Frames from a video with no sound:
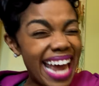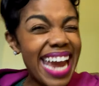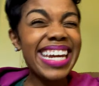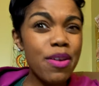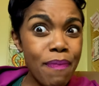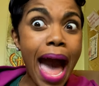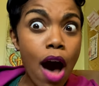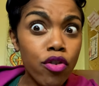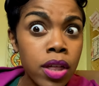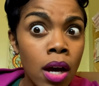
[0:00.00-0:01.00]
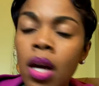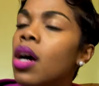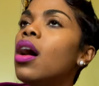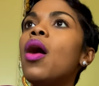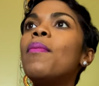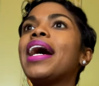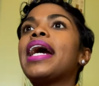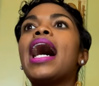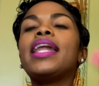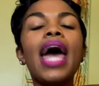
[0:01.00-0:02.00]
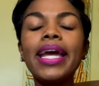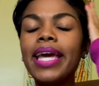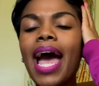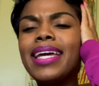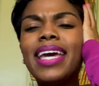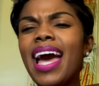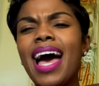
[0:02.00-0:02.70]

naked mouth? Oh my God, I can't.